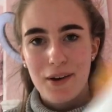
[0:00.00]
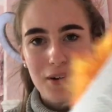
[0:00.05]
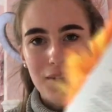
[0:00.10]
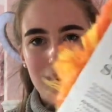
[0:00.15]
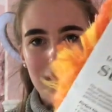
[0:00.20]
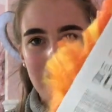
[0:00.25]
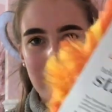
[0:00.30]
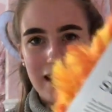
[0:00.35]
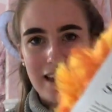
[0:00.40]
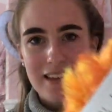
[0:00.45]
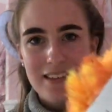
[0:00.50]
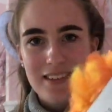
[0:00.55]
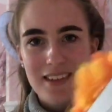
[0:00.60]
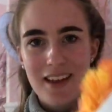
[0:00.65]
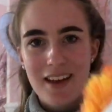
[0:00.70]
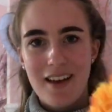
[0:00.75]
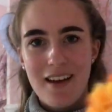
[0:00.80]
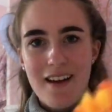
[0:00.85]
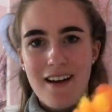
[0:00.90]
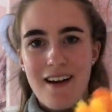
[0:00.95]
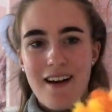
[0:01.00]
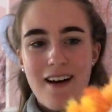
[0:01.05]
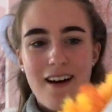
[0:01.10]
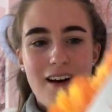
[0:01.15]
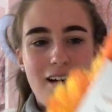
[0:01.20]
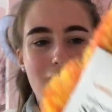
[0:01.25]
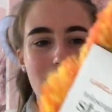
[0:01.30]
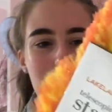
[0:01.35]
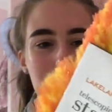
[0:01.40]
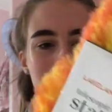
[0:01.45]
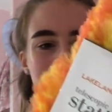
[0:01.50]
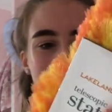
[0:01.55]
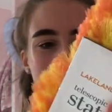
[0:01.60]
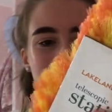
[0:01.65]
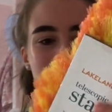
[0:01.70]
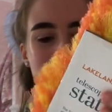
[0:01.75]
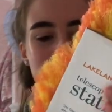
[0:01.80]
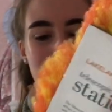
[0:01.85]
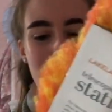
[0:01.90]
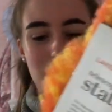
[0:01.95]
cool that is. Oh my
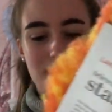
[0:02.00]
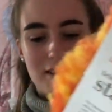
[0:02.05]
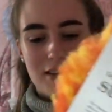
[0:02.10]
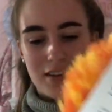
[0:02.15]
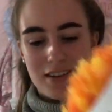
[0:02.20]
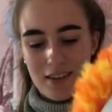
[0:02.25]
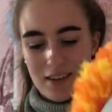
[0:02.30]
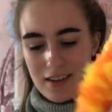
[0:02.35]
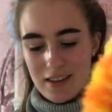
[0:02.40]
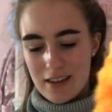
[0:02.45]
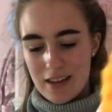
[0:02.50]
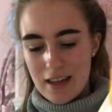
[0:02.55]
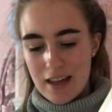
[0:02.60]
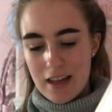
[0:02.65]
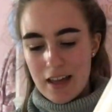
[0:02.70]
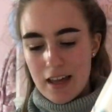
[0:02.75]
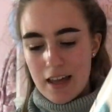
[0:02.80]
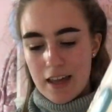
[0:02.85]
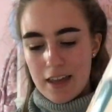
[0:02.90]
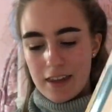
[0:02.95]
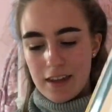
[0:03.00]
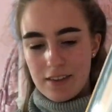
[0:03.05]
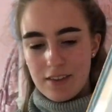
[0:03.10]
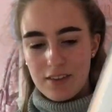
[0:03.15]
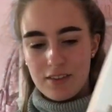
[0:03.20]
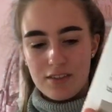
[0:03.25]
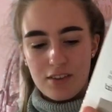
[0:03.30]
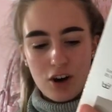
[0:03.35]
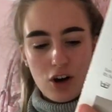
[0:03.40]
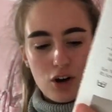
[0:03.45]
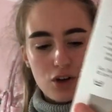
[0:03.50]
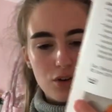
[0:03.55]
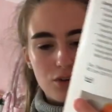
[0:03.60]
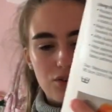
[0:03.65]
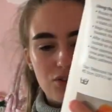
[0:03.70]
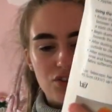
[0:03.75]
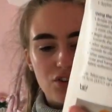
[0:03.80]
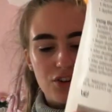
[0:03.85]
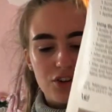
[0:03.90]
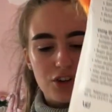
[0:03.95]
god. This is
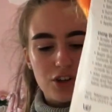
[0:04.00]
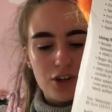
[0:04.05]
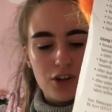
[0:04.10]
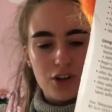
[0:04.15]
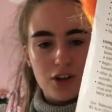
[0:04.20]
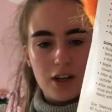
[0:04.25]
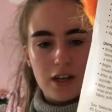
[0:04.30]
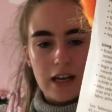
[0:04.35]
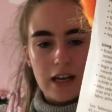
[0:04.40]
also